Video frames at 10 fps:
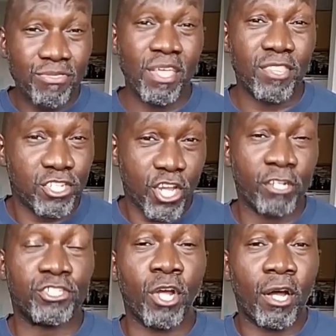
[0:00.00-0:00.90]
And then the
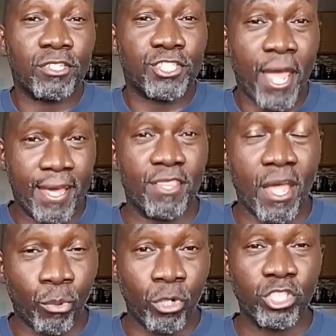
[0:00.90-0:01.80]
church started
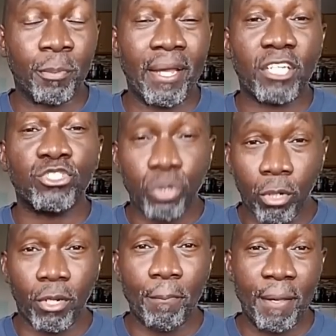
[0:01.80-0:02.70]
taking that worship and
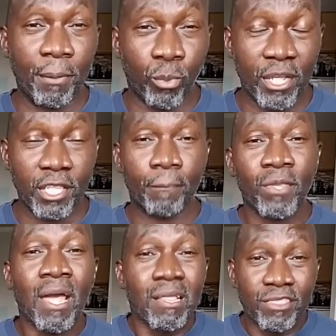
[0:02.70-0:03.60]
controlling people
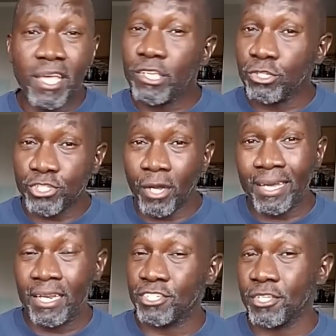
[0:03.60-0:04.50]
with it. Then you
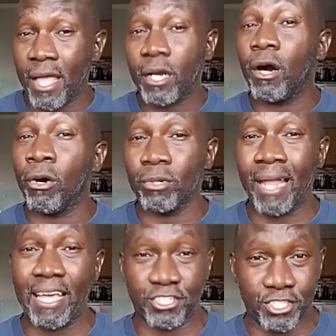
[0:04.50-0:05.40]
start getting into that
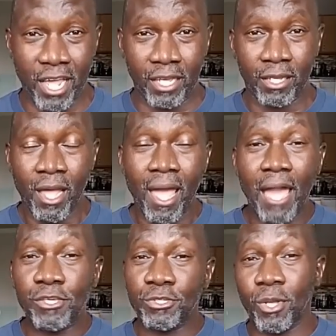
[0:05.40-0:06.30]
cult-like state.
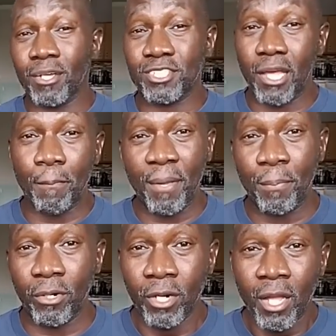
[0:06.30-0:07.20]
And you start
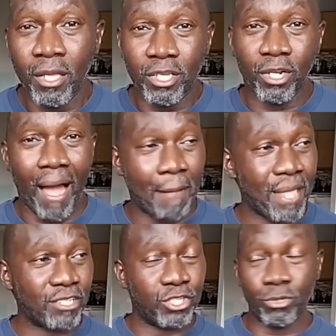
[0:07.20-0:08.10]
seeing people, you know,
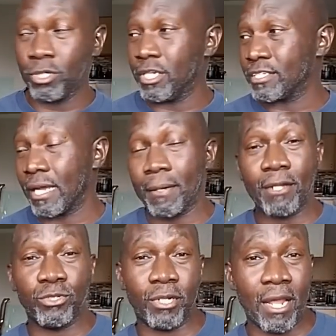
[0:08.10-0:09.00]
I'm not doing this,
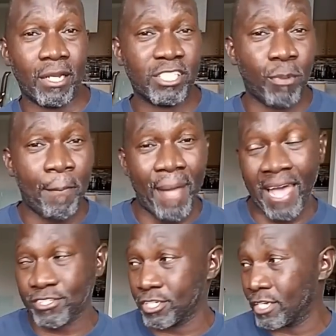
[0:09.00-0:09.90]
and I'm not doing that unless my
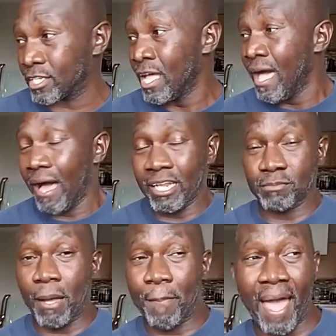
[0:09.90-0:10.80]
pastor does it.
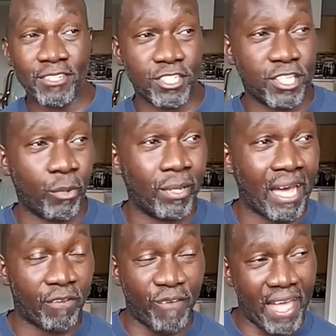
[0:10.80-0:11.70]
Unless my pastor say
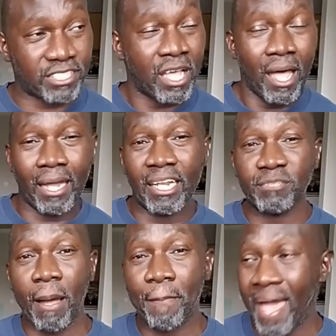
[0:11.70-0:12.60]
we got to fast.
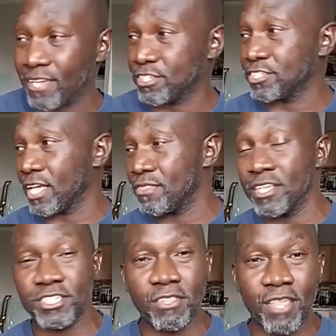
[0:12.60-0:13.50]
Unless my pastor
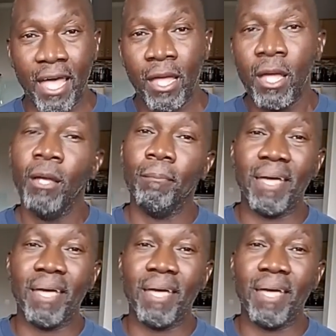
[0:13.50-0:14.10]
say this and that.